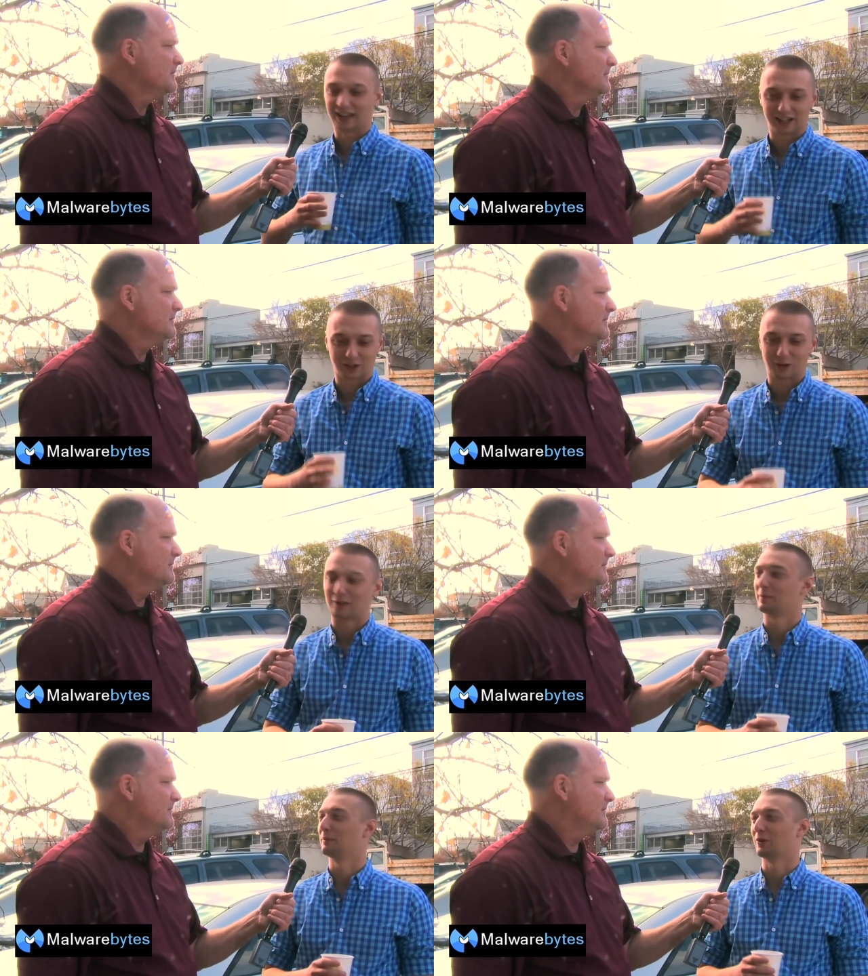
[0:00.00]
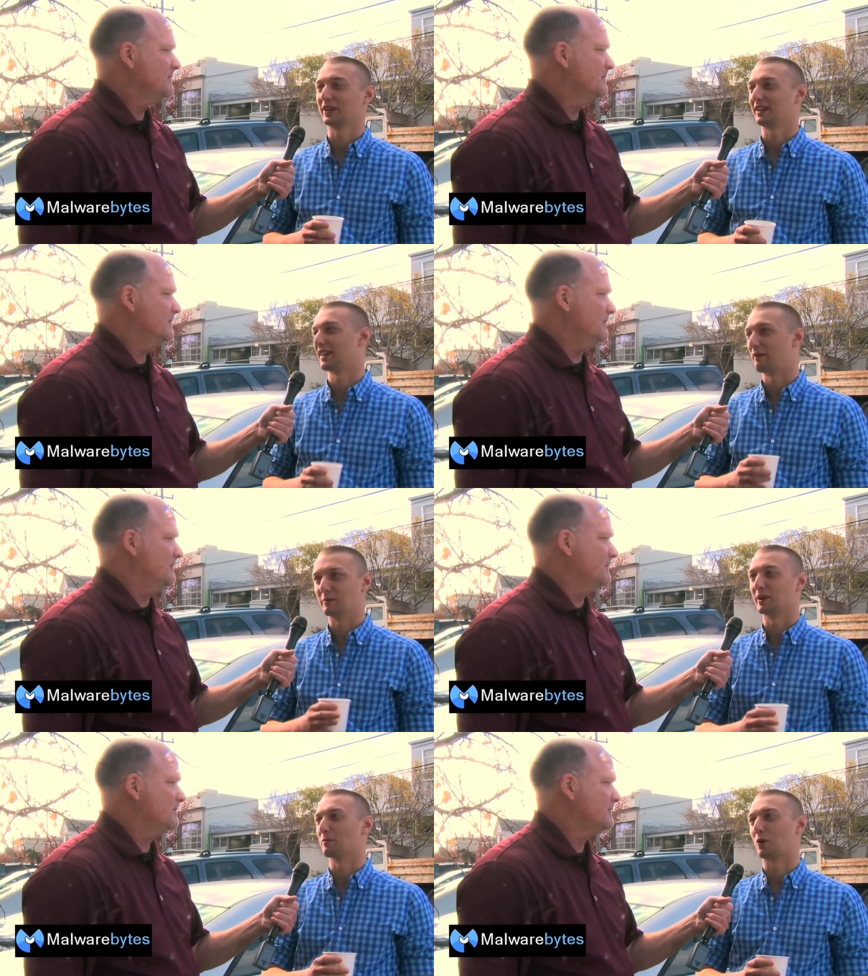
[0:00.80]
Speaker 1: You got to surround people and get
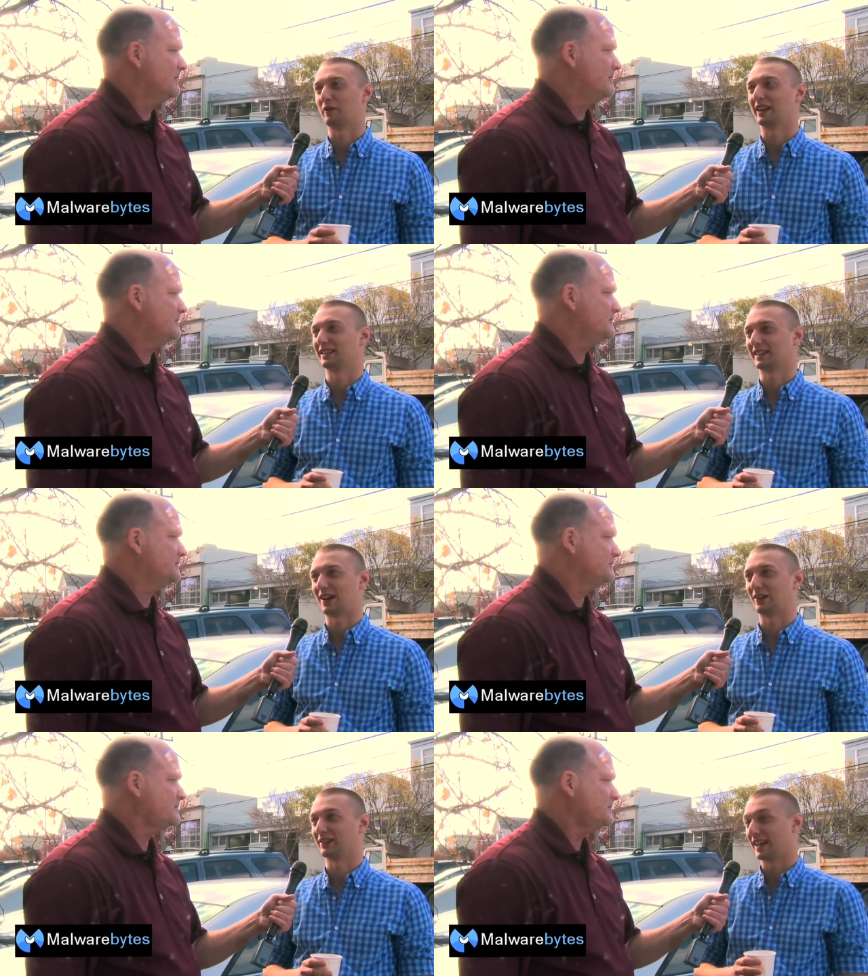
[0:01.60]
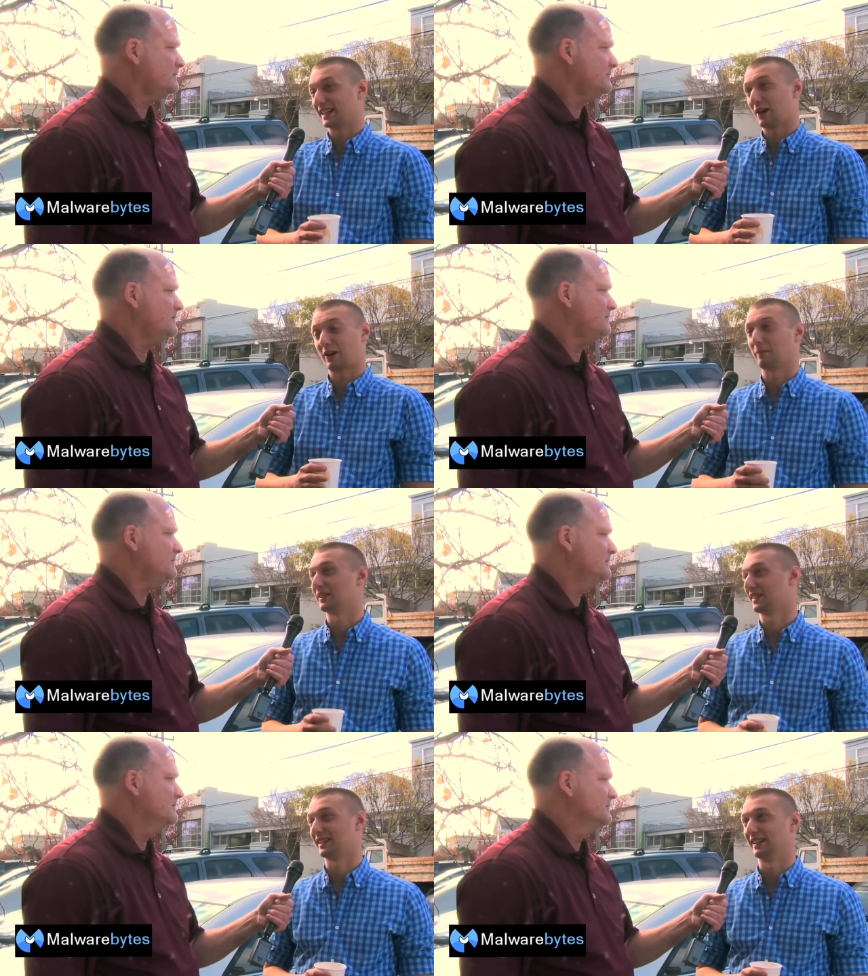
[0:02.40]
everybody motivated to sell it, and that's how a
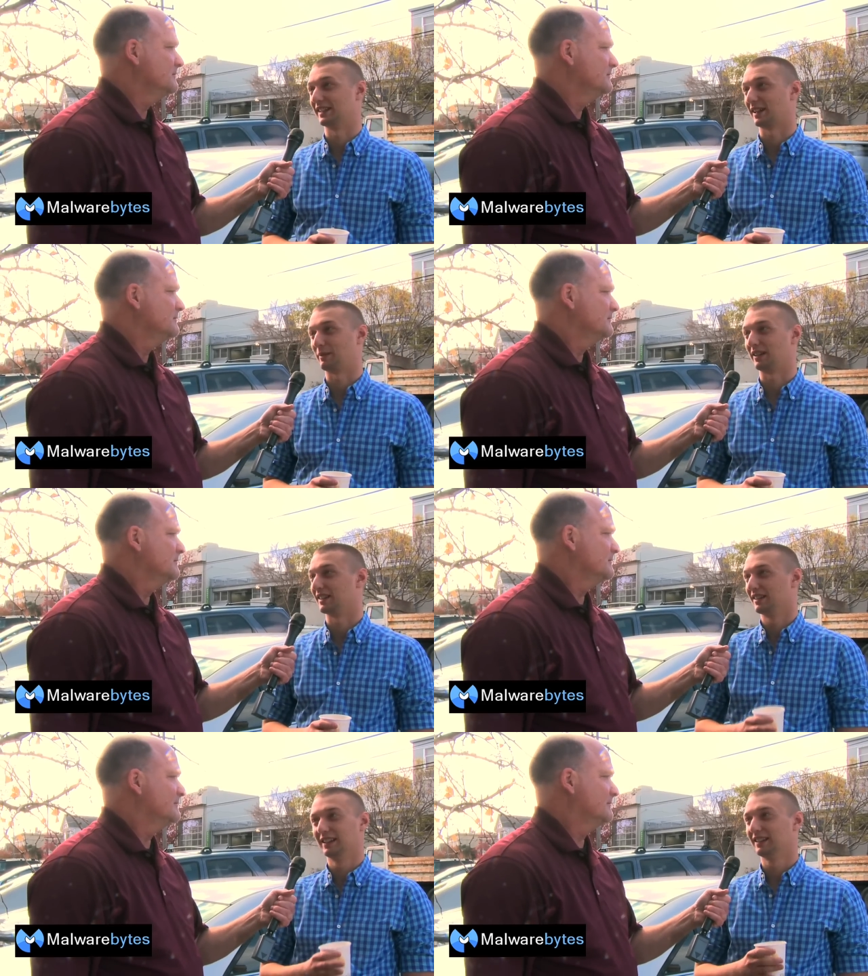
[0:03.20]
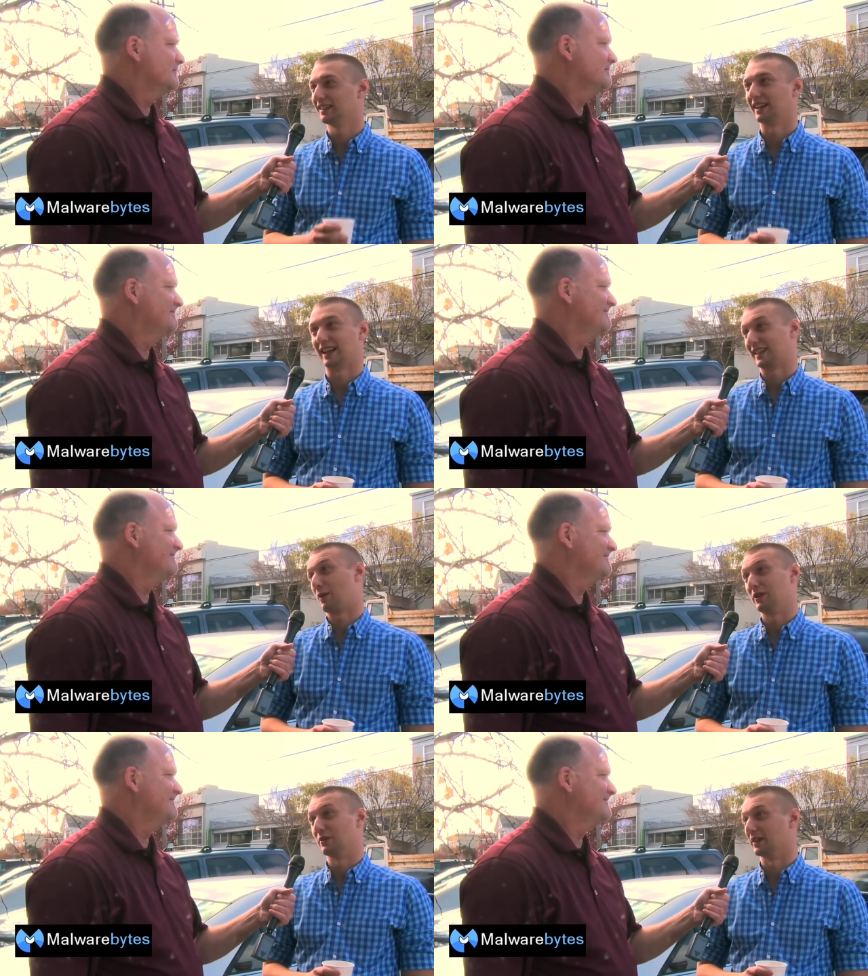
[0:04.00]
company succeeds. I mean,
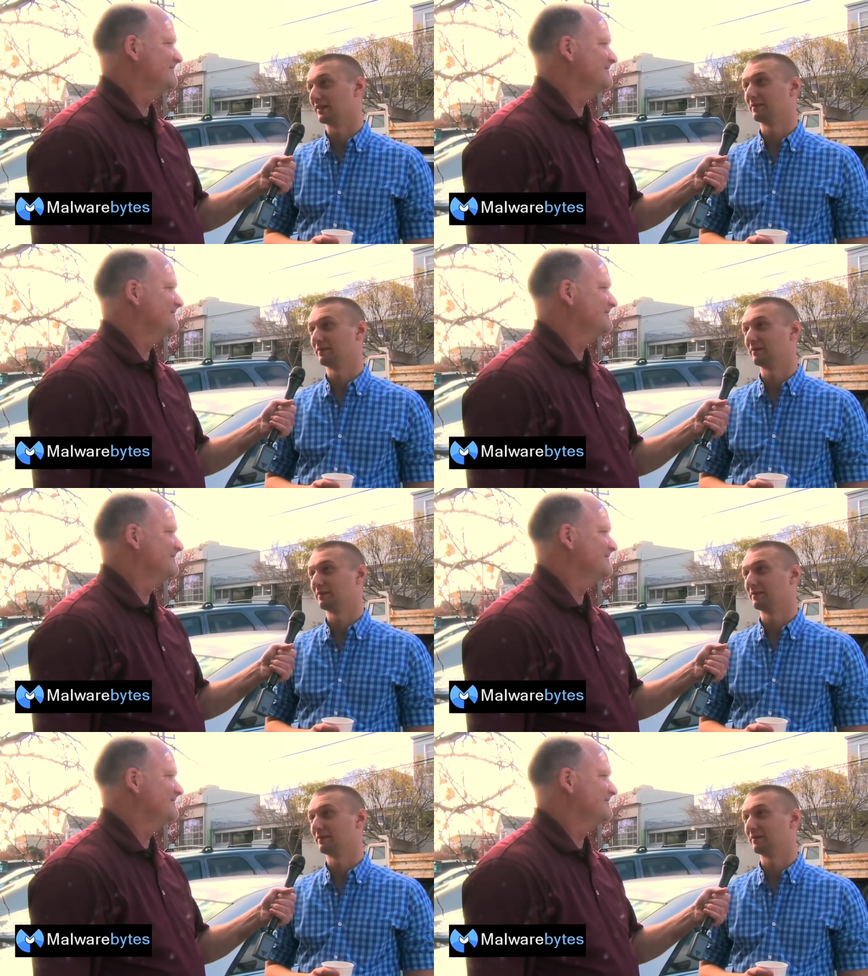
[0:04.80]
that's how we do it.